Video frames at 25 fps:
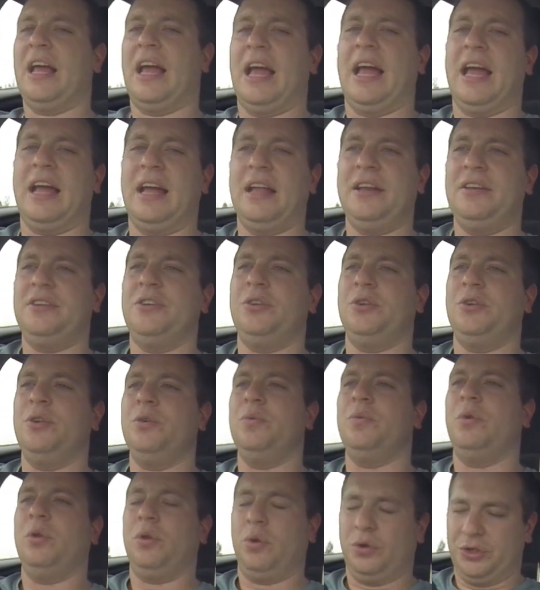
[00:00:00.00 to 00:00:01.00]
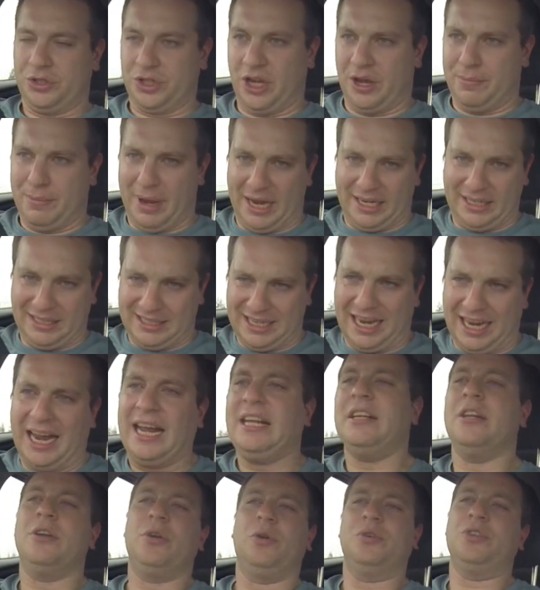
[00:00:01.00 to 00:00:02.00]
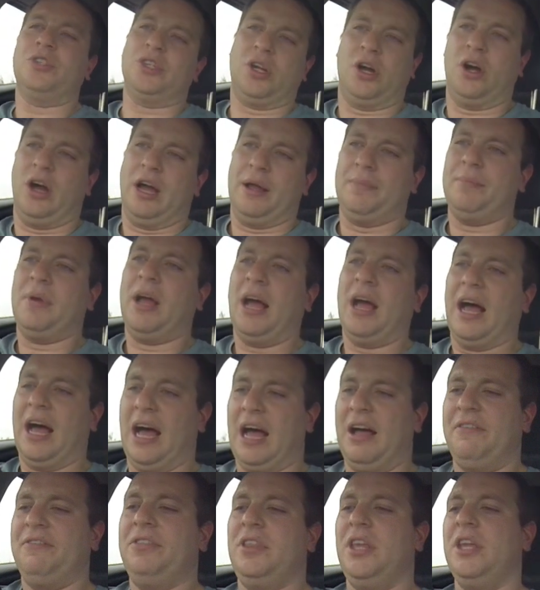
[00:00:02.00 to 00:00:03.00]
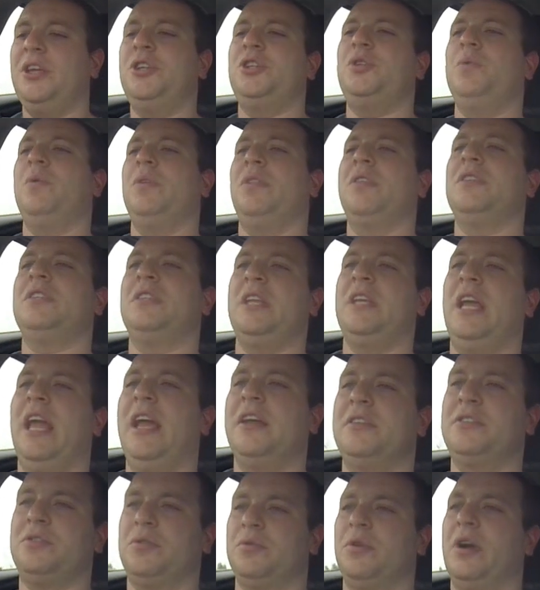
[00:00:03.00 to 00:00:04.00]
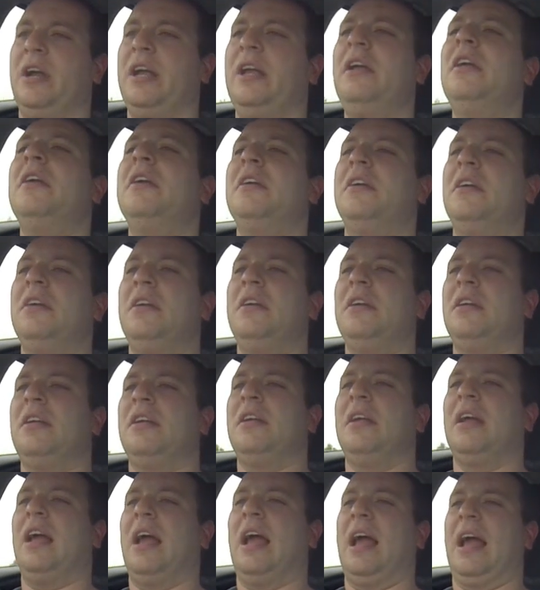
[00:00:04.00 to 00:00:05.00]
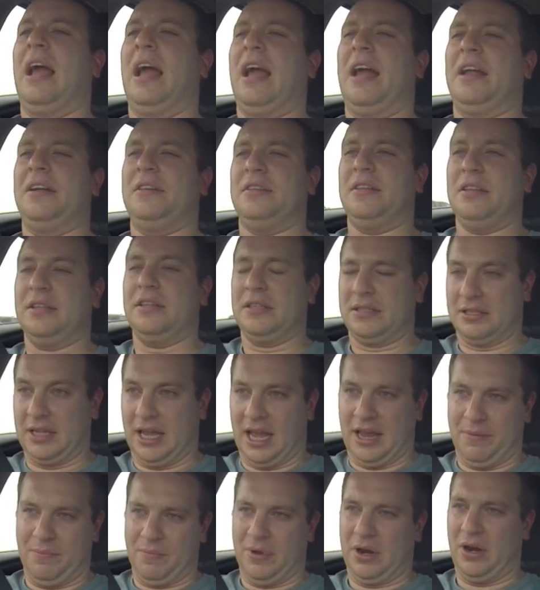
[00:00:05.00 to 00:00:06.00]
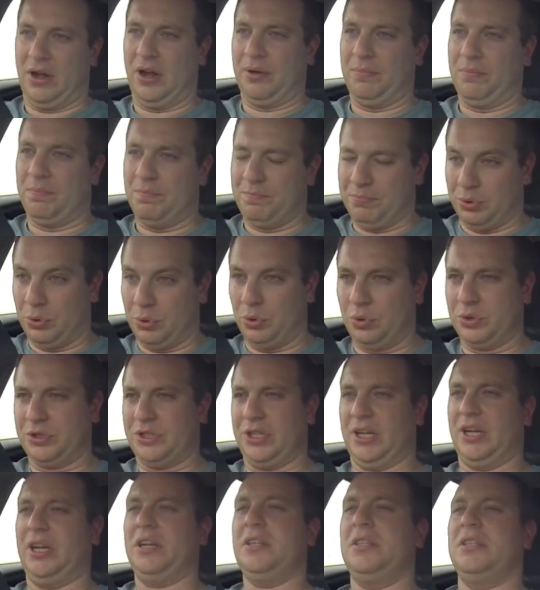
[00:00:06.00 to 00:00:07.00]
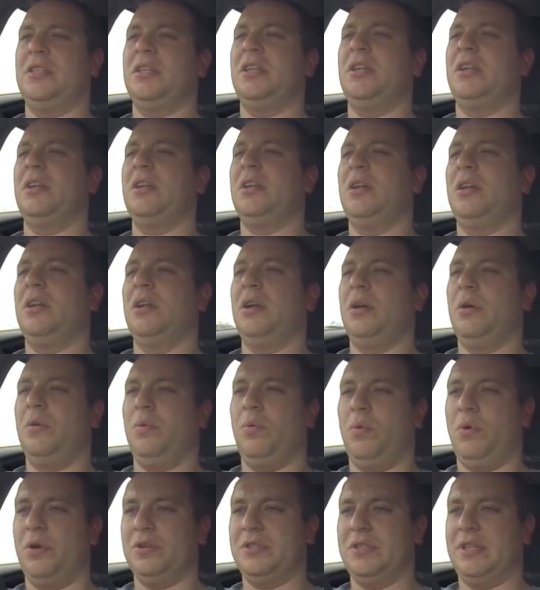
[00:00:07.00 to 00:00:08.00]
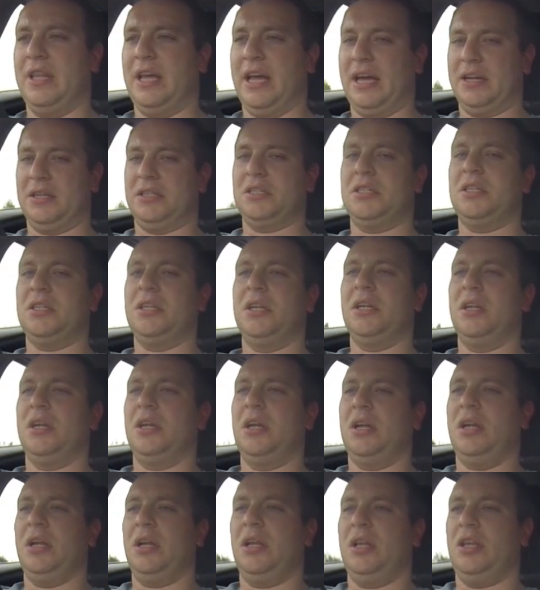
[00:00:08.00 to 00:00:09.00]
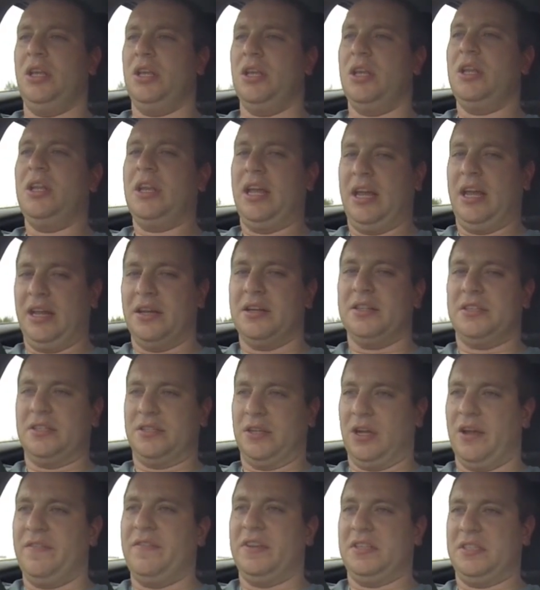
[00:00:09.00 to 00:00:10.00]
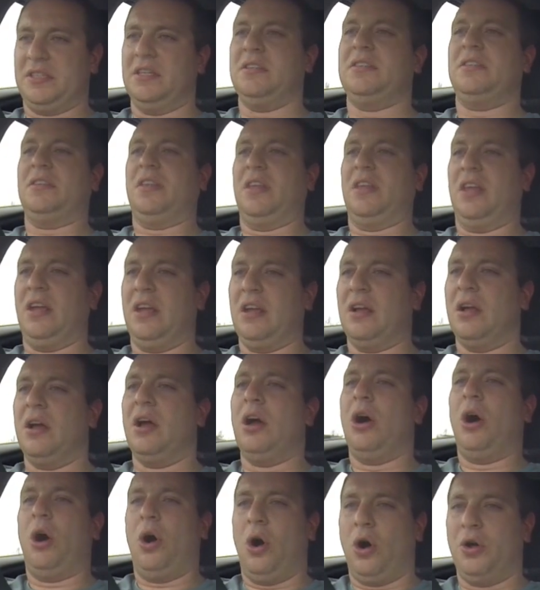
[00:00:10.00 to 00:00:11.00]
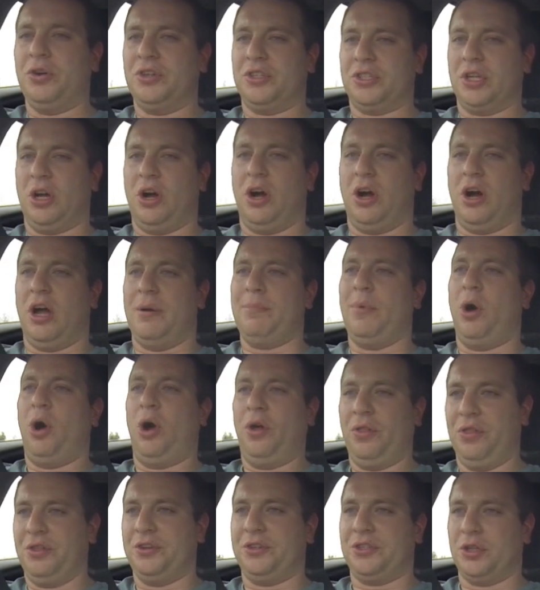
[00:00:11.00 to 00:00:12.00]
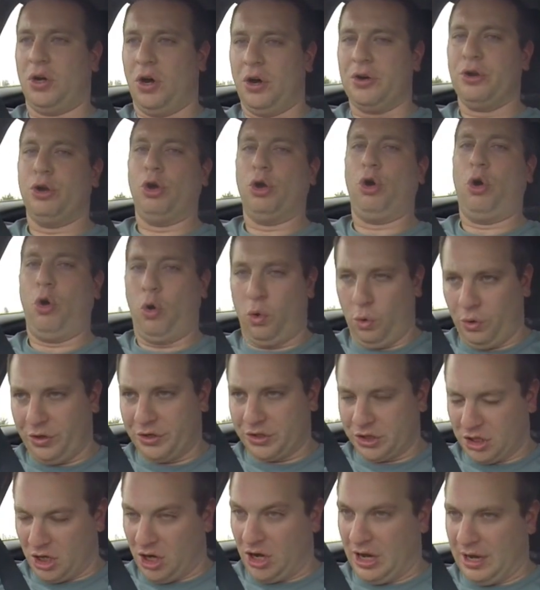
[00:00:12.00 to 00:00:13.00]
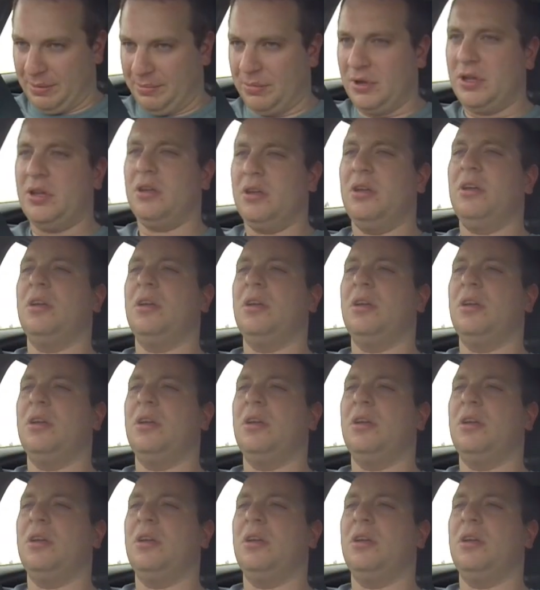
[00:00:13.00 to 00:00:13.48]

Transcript: and who will also maintain it on time. Half the issue with the CX-3, and this came when I bought it, was that you need to service this thing on time, on the dot, all the time.